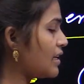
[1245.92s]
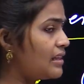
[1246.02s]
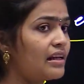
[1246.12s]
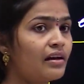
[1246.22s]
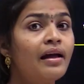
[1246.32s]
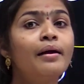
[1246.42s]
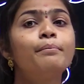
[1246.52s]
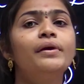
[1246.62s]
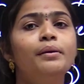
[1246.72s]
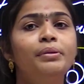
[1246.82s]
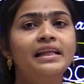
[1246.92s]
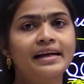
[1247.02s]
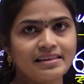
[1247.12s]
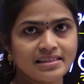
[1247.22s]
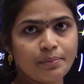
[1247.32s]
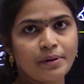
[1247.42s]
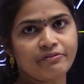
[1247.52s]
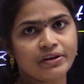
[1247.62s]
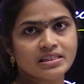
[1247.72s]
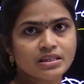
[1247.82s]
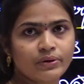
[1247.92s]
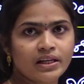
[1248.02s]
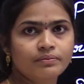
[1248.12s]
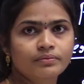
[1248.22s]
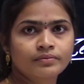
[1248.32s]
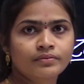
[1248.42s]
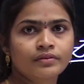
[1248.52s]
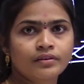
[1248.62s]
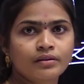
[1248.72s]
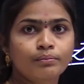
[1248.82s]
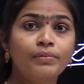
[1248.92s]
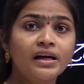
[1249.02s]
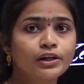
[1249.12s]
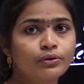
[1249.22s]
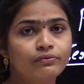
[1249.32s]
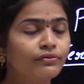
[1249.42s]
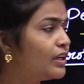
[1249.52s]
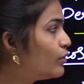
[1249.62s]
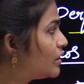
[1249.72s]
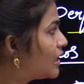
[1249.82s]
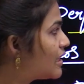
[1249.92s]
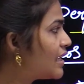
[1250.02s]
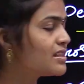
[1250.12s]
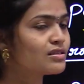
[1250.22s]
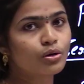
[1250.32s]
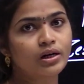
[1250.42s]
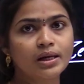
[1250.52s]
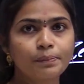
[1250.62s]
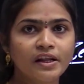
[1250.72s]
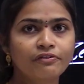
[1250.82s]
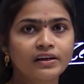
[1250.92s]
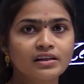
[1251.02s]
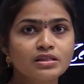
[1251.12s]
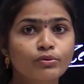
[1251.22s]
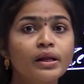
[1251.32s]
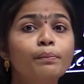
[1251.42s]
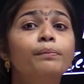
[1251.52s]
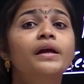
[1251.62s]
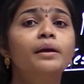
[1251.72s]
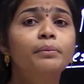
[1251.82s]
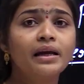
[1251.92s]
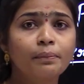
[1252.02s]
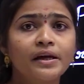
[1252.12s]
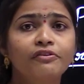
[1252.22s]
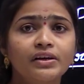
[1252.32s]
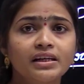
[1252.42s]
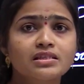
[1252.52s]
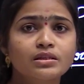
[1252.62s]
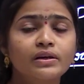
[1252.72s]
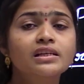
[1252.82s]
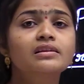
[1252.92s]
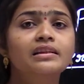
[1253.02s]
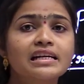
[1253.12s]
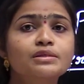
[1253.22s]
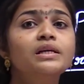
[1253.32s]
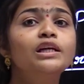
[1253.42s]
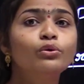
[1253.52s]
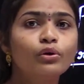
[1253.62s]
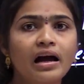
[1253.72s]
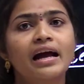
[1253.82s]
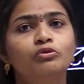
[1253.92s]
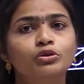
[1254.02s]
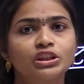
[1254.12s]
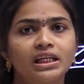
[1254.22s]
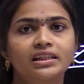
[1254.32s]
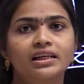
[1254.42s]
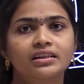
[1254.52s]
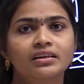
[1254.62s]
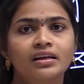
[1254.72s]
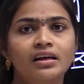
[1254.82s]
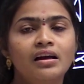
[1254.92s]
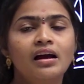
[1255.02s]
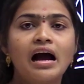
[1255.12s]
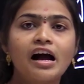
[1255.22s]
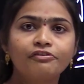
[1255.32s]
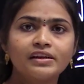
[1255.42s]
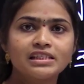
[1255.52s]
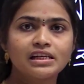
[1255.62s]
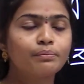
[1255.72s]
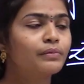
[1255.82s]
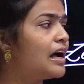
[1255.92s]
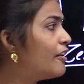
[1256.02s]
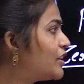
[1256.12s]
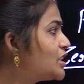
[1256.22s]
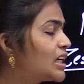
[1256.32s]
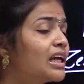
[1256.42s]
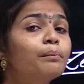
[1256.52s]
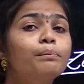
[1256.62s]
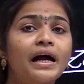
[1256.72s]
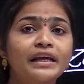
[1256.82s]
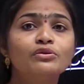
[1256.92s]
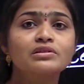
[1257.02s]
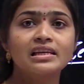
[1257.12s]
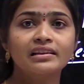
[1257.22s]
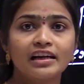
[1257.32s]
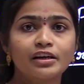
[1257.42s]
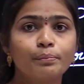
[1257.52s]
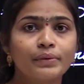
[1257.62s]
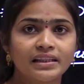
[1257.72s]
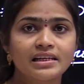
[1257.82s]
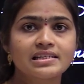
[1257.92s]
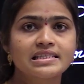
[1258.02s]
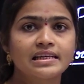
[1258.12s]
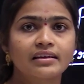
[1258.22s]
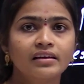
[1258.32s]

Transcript: are there. Maybe that is a perfect square. But you, we know that that is not a perfect square. Maybe a perfect square. That's why you have to check that. After, che after checking by using that methods,